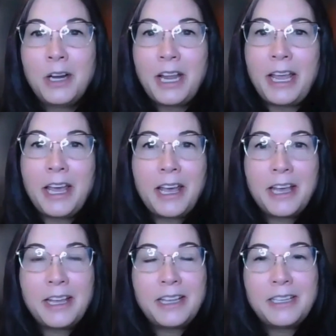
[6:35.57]

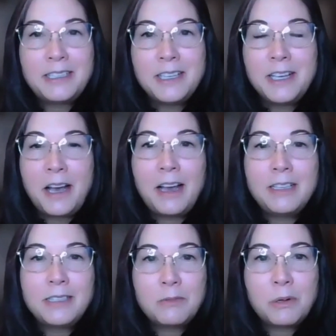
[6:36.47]
And
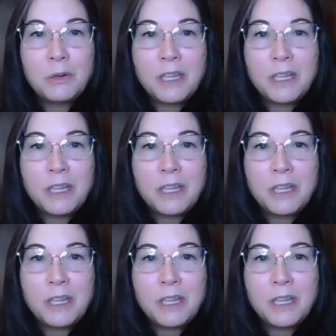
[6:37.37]
I said, well,